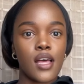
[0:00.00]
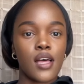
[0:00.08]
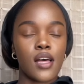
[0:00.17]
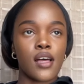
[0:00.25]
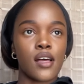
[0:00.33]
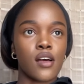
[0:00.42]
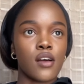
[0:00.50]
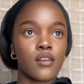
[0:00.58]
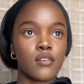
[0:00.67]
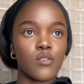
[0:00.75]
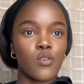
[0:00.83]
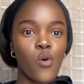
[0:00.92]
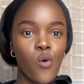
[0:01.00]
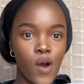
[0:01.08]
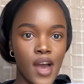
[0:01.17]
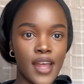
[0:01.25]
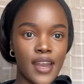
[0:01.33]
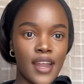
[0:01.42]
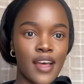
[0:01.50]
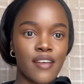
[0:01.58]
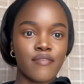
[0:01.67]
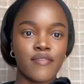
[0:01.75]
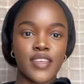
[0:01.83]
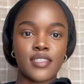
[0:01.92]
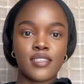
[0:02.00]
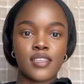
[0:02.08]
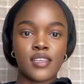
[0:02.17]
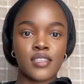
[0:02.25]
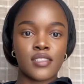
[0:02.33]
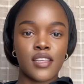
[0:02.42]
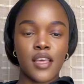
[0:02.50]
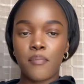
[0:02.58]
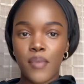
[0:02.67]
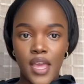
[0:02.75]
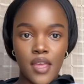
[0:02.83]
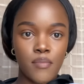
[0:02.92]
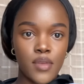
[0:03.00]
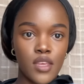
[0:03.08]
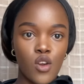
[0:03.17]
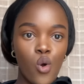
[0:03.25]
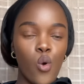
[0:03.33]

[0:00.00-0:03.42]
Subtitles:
Mwana versus a baby,